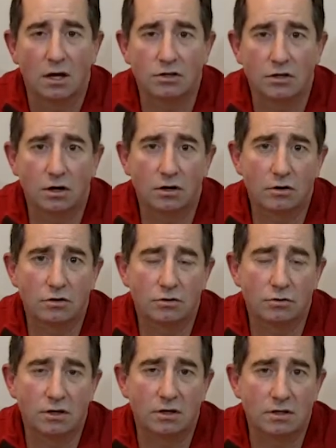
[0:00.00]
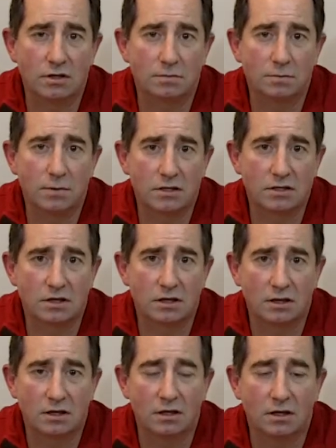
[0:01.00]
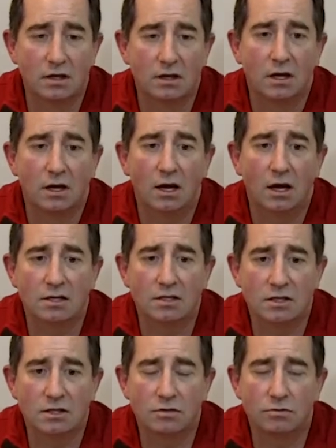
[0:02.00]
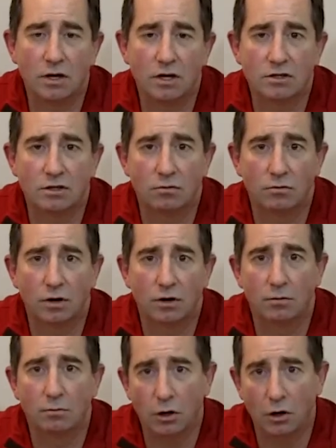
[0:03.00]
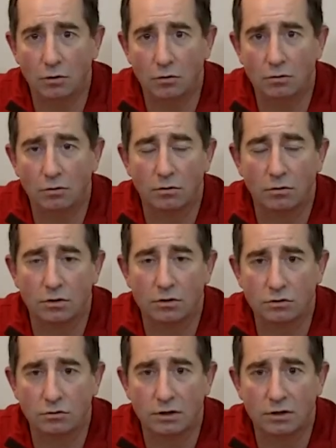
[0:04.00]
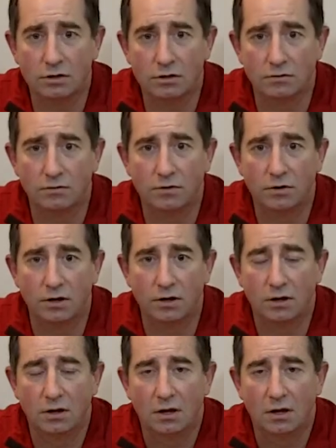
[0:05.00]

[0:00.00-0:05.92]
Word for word: A Charcot joint is basically a situation where the bone or the joint in your foot